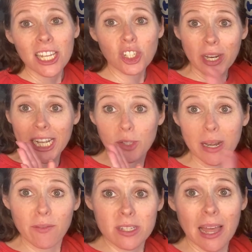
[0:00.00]
Get your hands
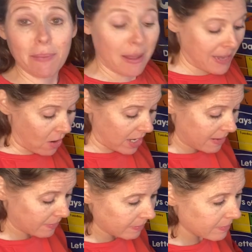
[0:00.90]
ready for stop count counting.
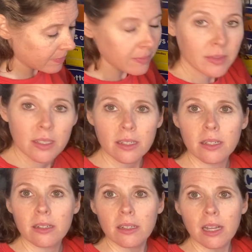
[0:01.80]

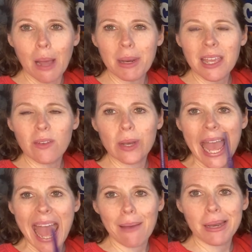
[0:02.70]
I'm gonna give you an
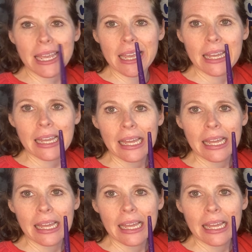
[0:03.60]
abity,